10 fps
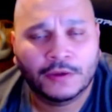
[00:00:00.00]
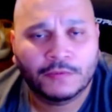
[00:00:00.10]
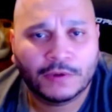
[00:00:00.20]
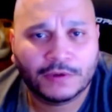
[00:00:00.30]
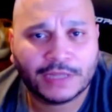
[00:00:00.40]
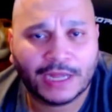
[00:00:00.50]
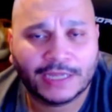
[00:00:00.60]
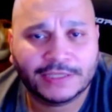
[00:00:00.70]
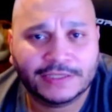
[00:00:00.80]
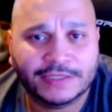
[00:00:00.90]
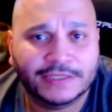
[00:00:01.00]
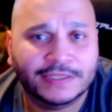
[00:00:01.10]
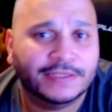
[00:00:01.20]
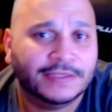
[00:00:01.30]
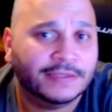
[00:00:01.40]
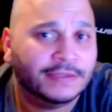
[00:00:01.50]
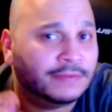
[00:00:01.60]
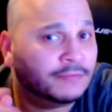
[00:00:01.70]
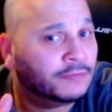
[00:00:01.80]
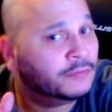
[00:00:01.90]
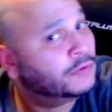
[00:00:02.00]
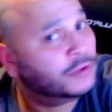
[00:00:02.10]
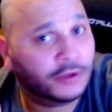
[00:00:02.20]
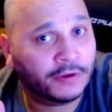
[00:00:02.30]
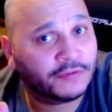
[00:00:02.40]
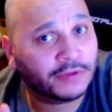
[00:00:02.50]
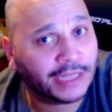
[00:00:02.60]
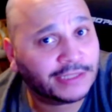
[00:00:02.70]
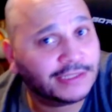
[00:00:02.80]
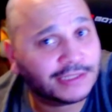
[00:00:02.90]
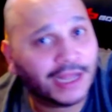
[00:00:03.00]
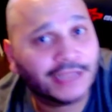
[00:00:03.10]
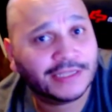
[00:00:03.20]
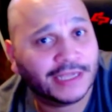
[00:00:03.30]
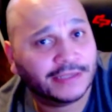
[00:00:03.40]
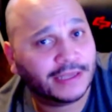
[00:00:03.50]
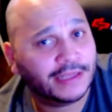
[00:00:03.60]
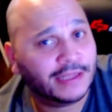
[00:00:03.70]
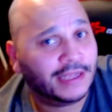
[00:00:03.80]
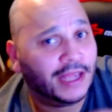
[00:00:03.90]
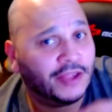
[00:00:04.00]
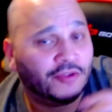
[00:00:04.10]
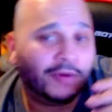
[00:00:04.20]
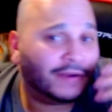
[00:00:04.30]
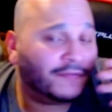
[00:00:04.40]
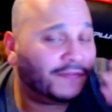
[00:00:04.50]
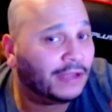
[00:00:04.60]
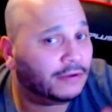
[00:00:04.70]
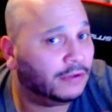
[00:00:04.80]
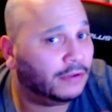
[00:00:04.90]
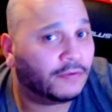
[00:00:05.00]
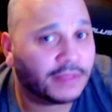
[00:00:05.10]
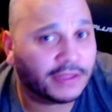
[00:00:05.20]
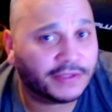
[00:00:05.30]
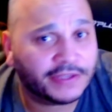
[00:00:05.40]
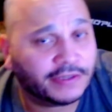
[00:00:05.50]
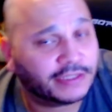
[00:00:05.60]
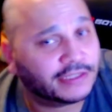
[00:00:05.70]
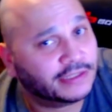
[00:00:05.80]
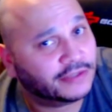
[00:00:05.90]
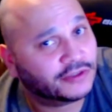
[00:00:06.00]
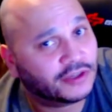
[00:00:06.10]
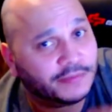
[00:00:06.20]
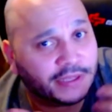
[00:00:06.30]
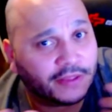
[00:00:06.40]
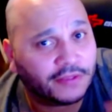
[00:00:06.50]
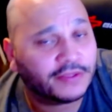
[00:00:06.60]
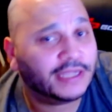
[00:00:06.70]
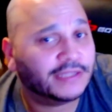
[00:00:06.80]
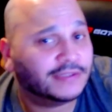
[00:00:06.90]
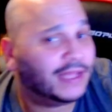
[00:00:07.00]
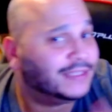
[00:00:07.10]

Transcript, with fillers: Well guys, you know, if you like this content and you want to follow along with the series, because there's going to be other things like